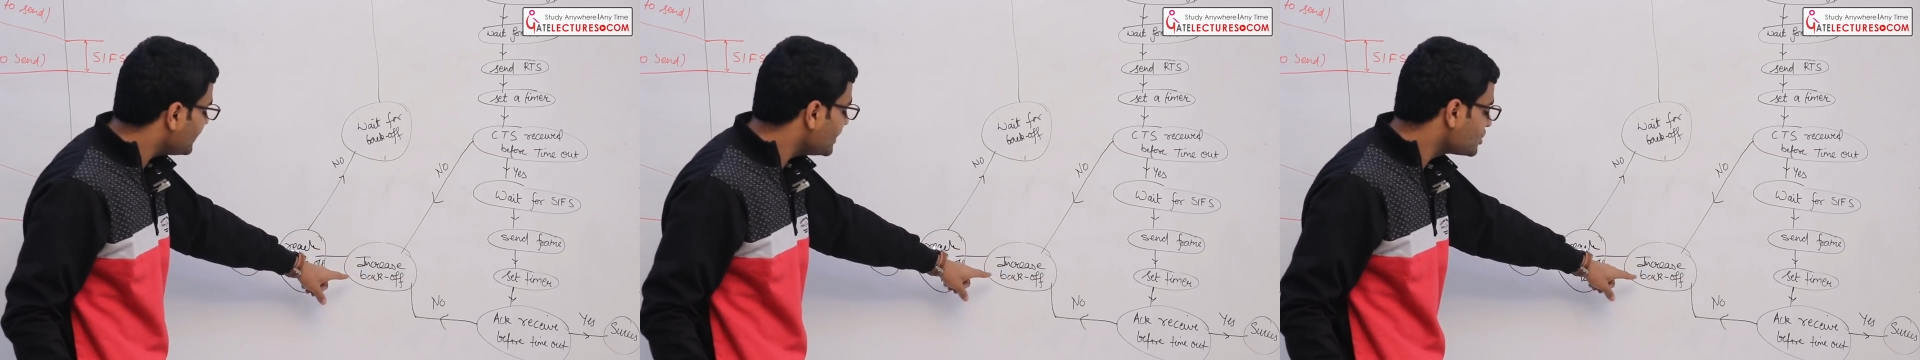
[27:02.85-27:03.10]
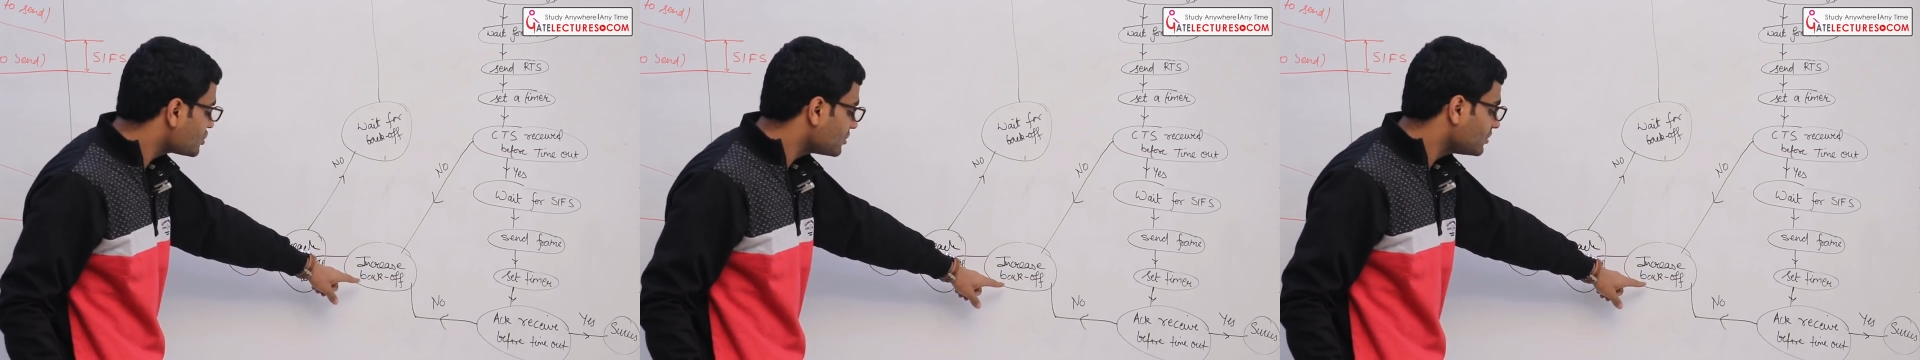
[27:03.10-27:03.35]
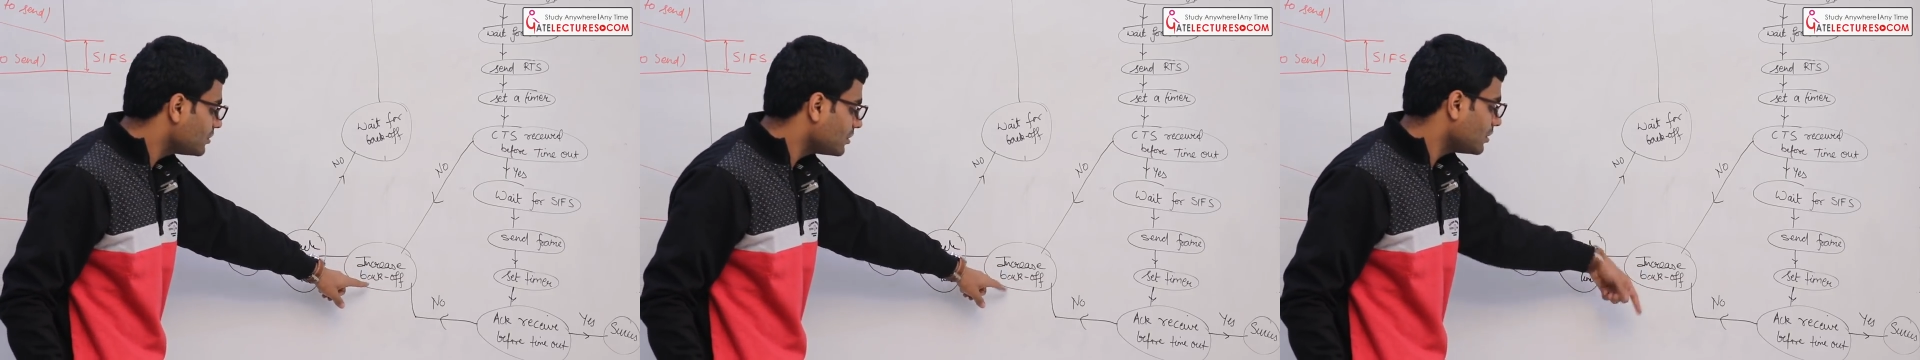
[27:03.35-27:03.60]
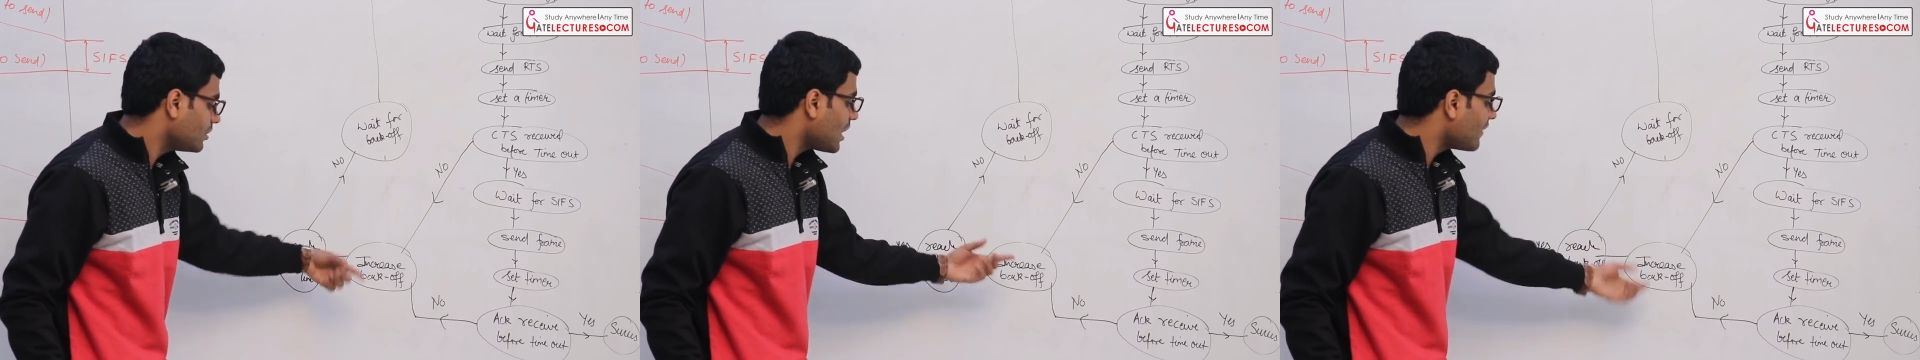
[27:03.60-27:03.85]
reach,
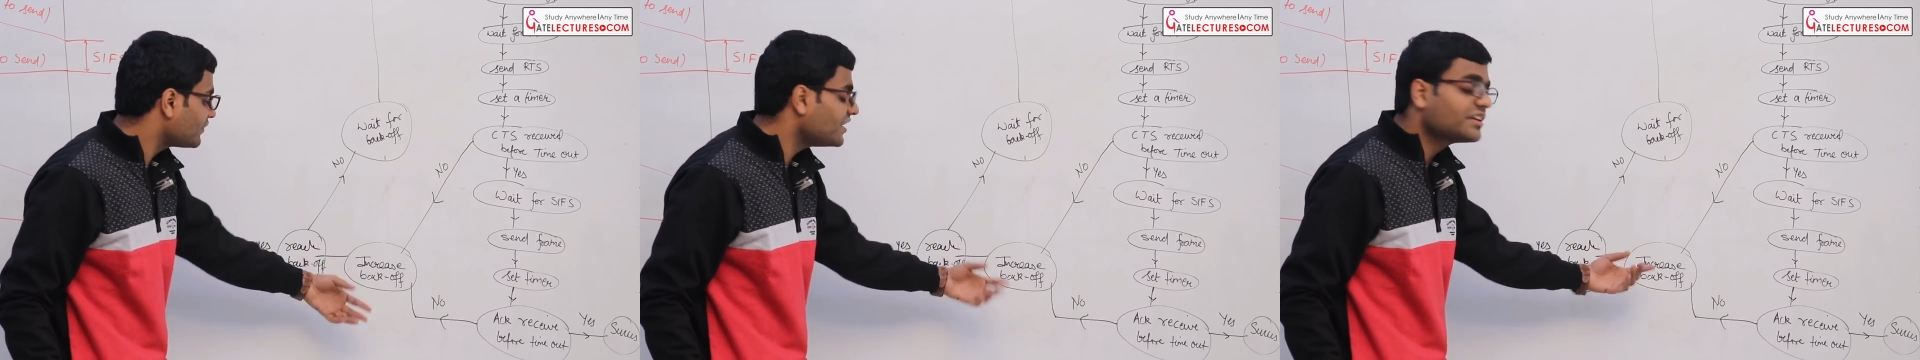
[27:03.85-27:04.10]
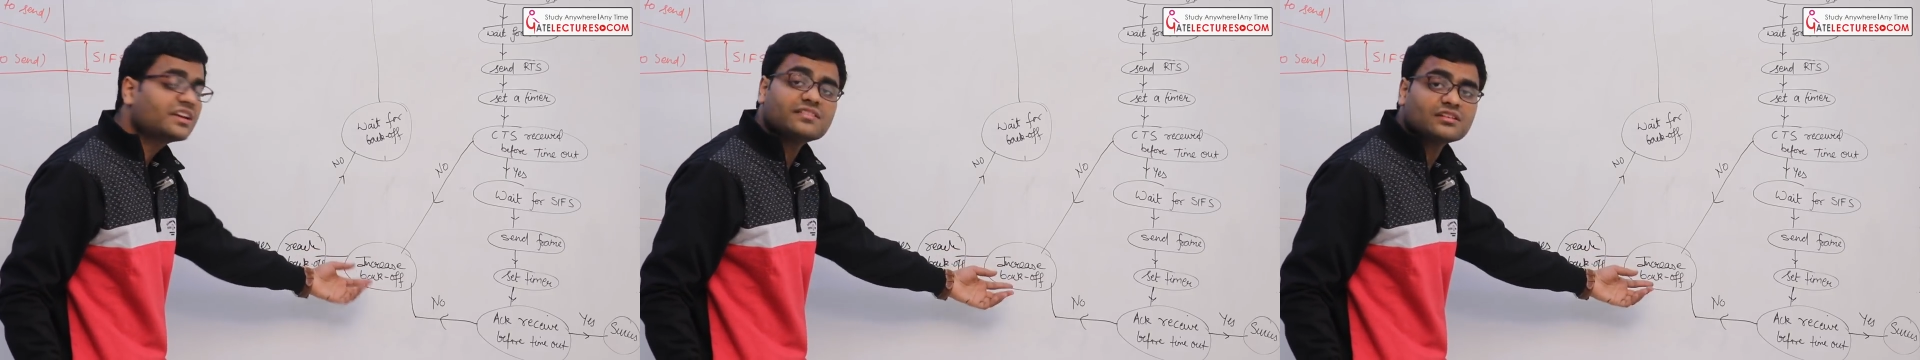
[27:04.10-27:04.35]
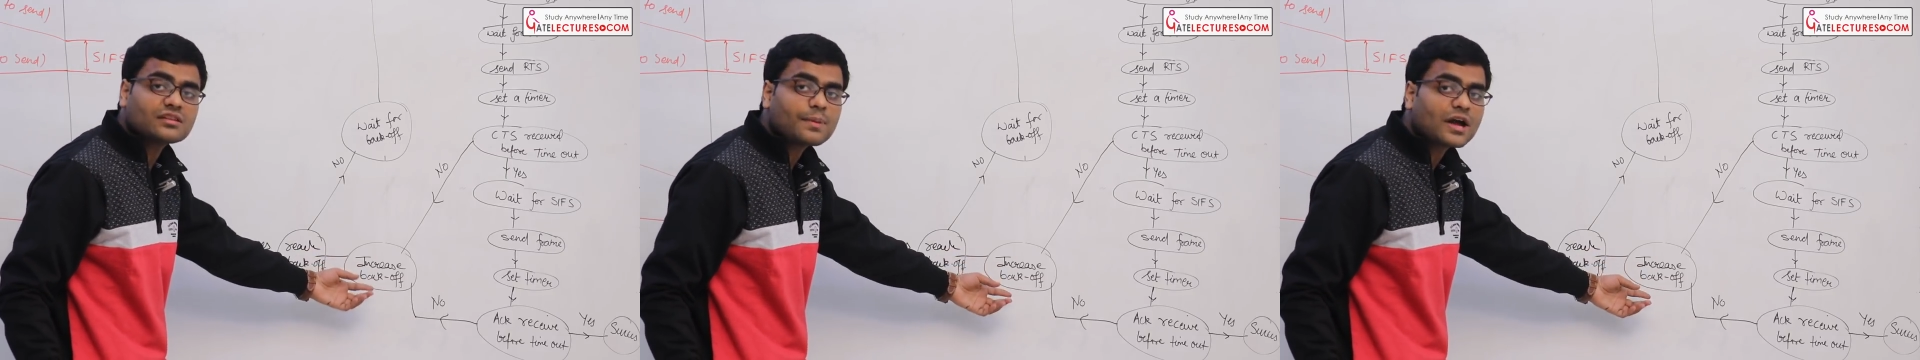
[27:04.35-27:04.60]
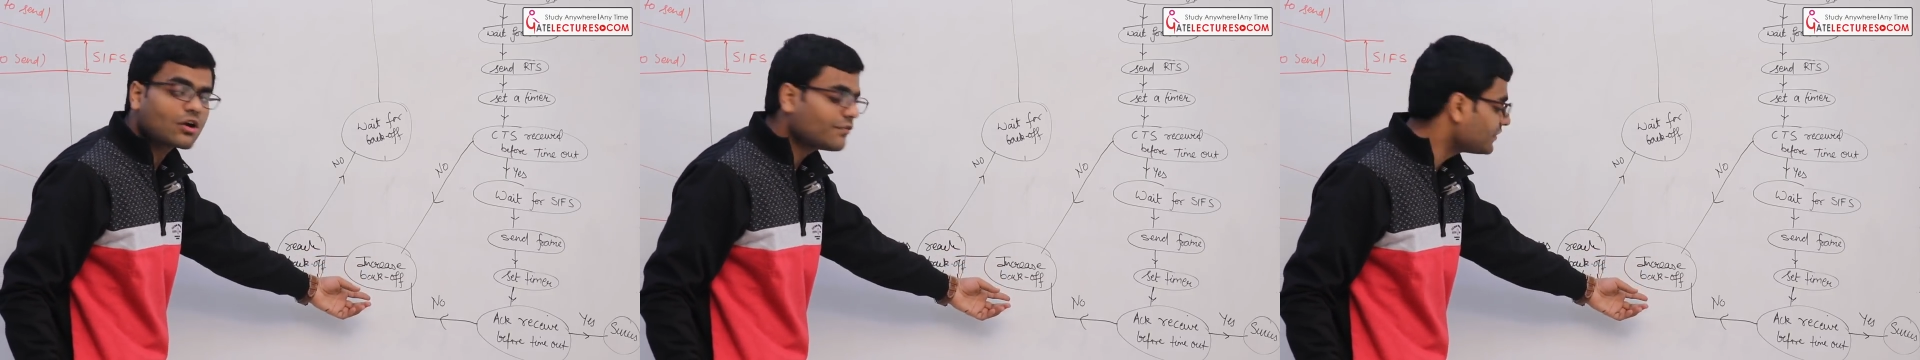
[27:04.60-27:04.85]
uh, after increasing the
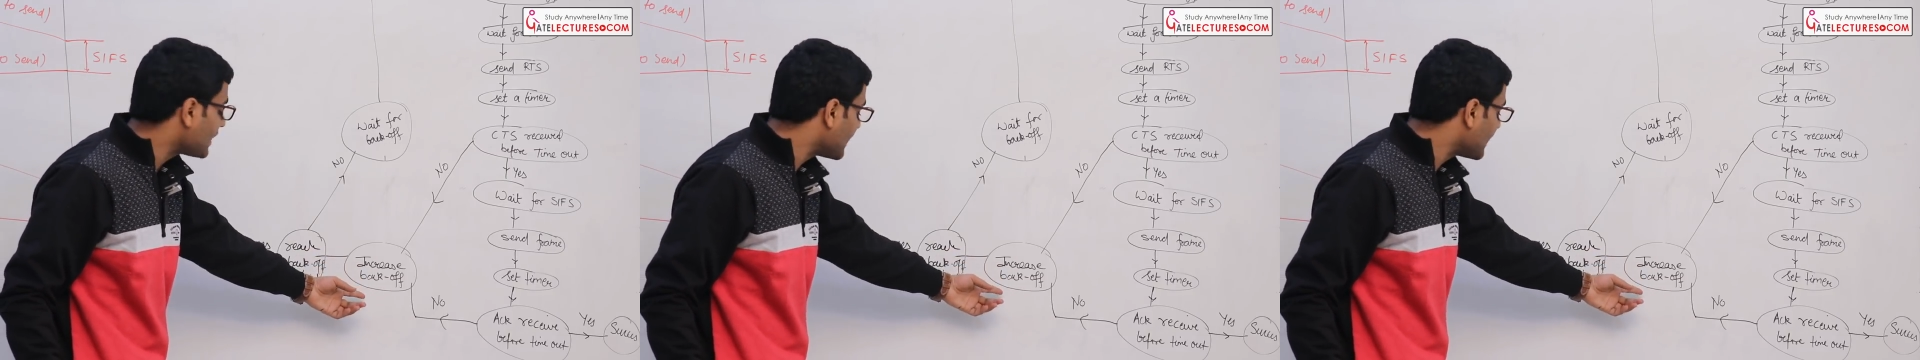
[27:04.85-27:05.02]
back of